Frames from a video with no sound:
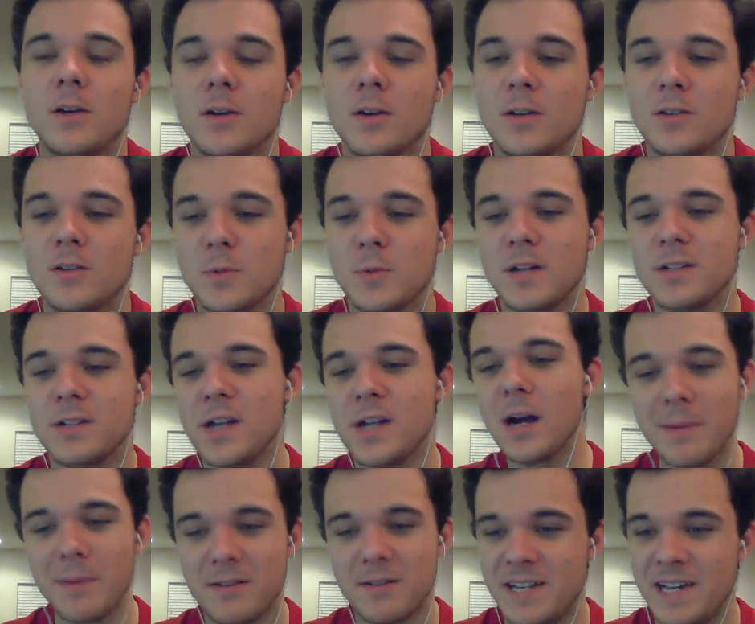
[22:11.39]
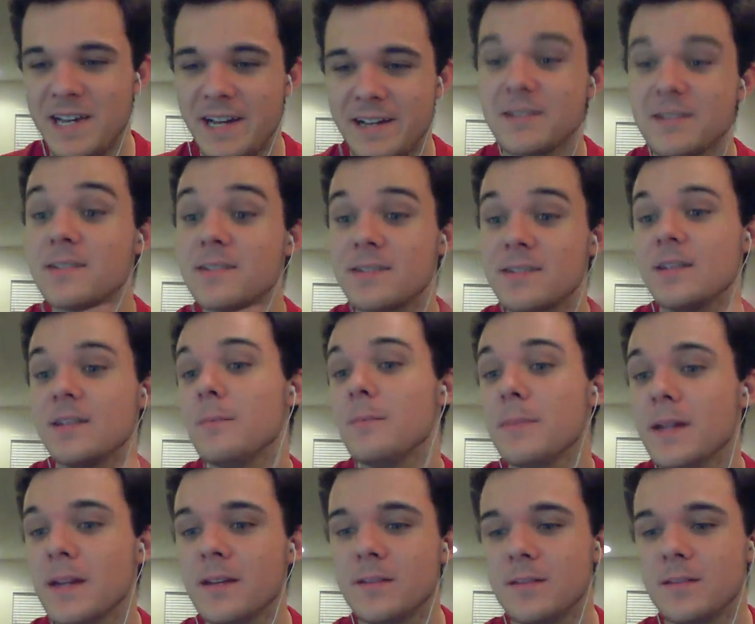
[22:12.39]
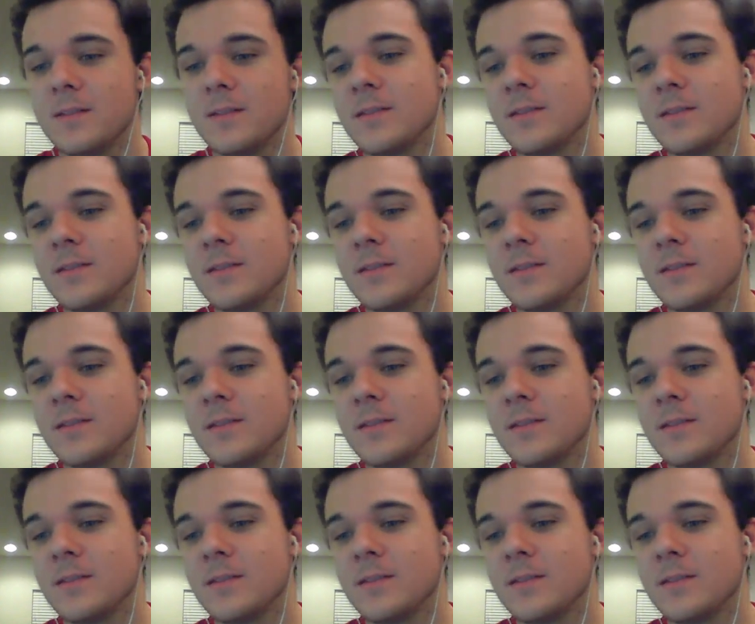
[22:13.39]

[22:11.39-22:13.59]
because we're going to talk about Texas in a minute,